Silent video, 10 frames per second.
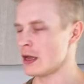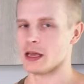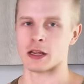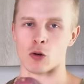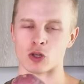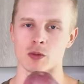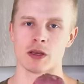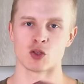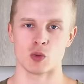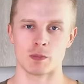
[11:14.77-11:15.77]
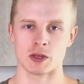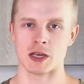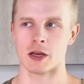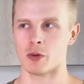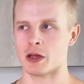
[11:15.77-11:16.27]
It can also be a sweet
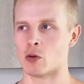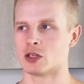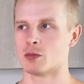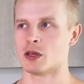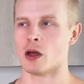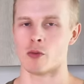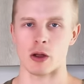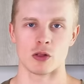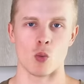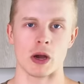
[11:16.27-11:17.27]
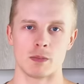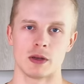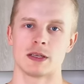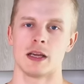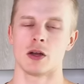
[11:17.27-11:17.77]
potato. It can also be a regular white
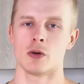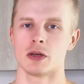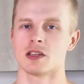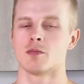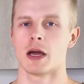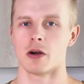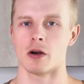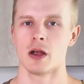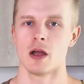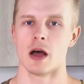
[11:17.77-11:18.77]
potato. It doesn't matter.